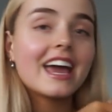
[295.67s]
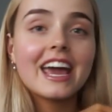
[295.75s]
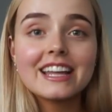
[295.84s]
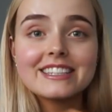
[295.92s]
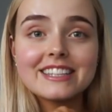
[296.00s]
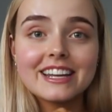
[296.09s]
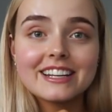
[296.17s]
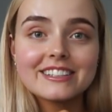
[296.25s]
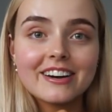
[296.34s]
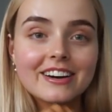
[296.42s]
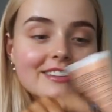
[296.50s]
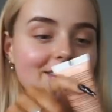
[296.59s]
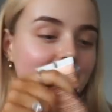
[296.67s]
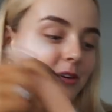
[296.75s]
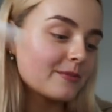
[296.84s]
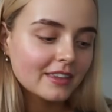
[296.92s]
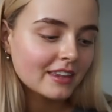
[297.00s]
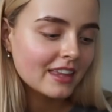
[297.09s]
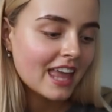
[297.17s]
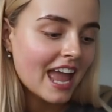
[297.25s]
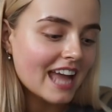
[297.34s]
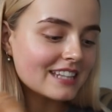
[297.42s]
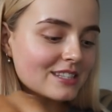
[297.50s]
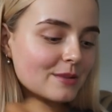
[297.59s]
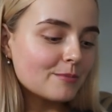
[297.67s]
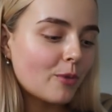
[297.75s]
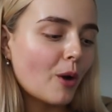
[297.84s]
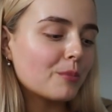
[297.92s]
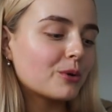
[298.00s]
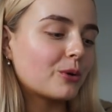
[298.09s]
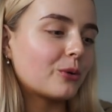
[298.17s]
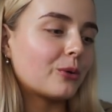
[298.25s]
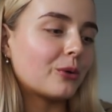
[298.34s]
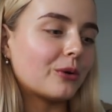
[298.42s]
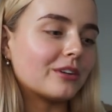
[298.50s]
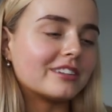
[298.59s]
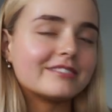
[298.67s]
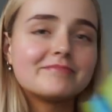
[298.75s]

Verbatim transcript: Hand sanitizer and some popcorn.